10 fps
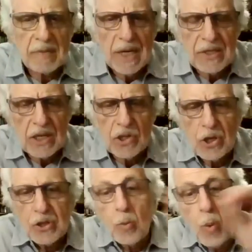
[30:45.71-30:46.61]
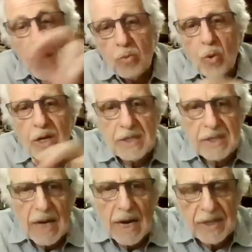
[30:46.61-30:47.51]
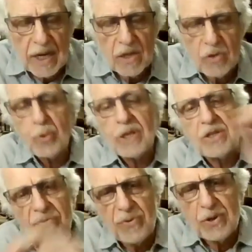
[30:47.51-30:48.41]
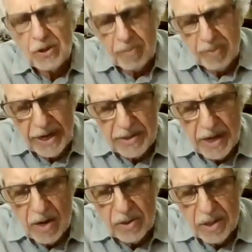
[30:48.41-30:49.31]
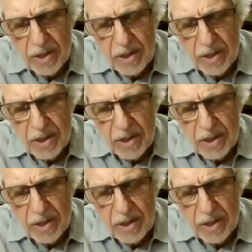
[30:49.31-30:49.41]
messages what was not dealt with the first breakdown.